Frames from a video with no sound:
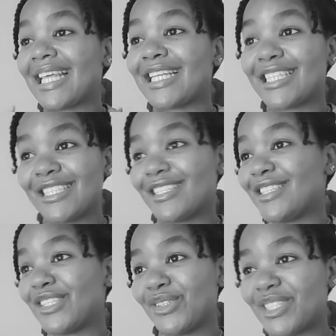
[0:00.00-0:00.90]
that
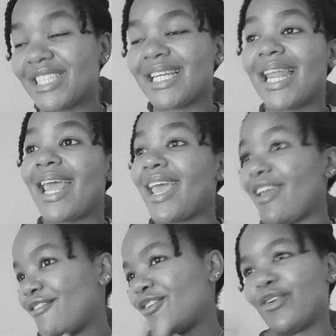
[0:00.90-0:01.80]
institution
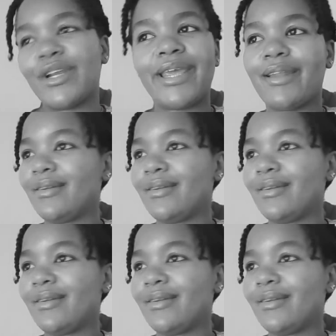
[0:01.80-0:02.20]
ever again,